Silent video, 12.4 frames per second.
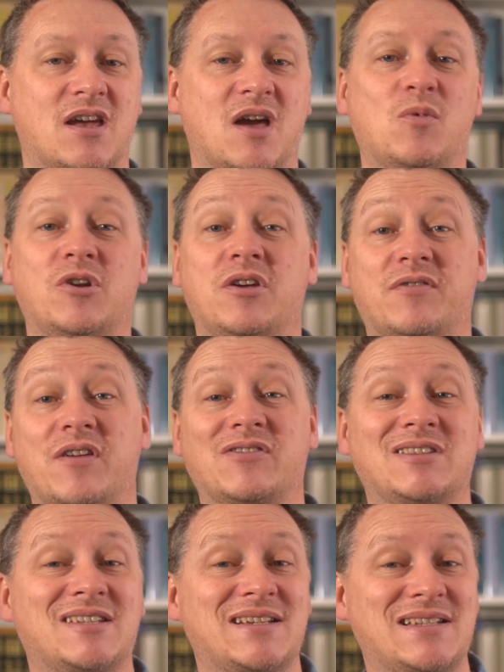and would have
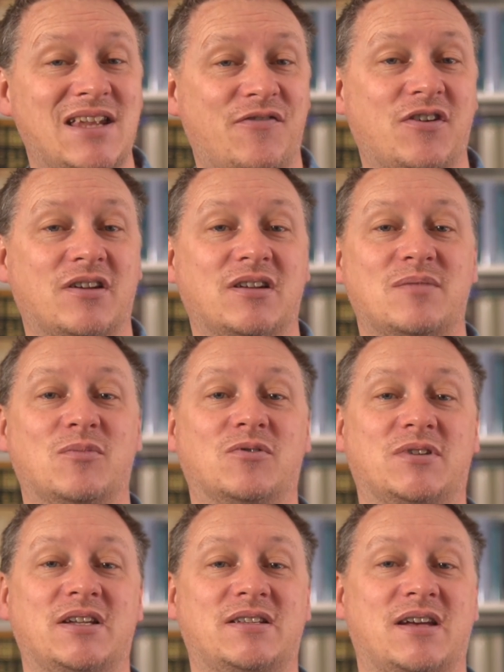given significantly more
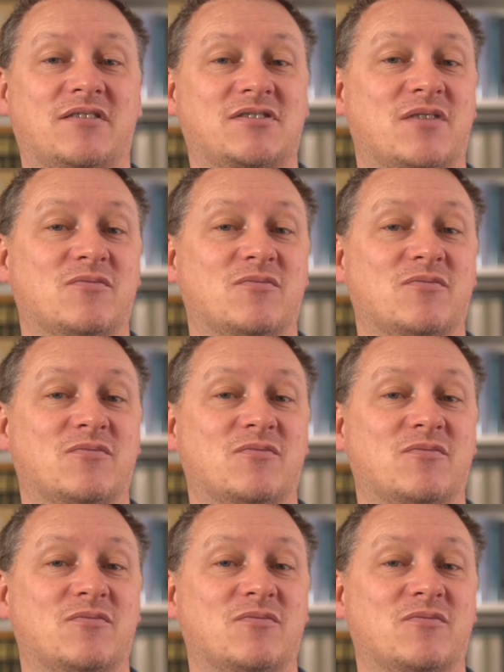details